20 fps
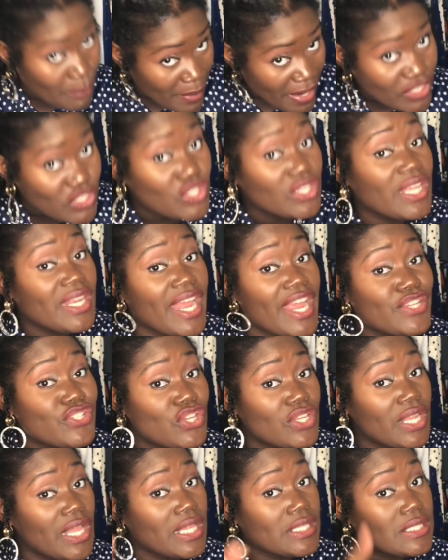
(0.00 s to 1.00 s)
the Bachelor
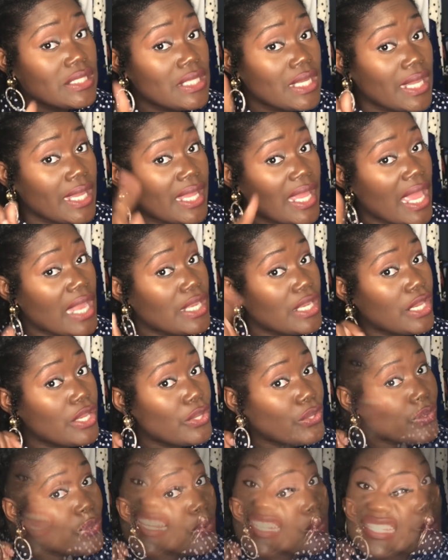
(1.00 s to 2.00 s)
Nation is looking at
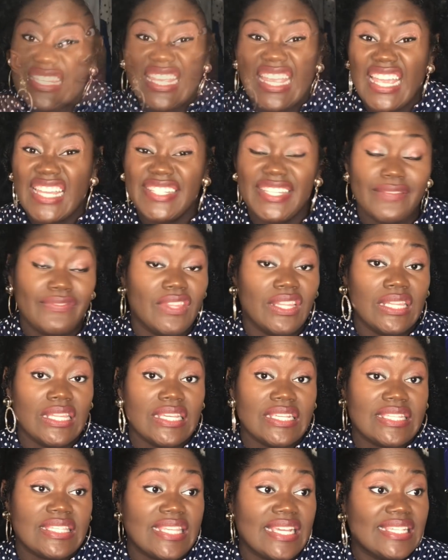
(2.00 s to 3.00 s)
you. That's the end of the
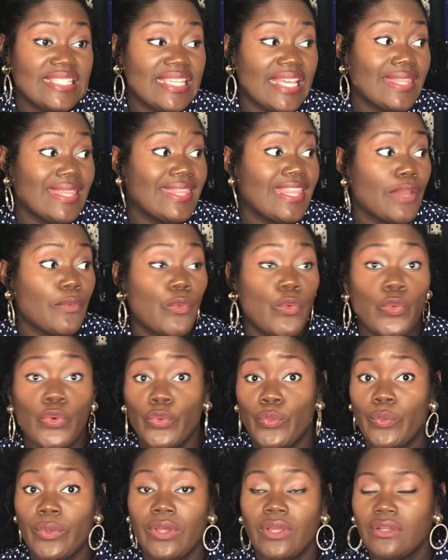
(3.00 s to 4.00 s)
list. They said that they will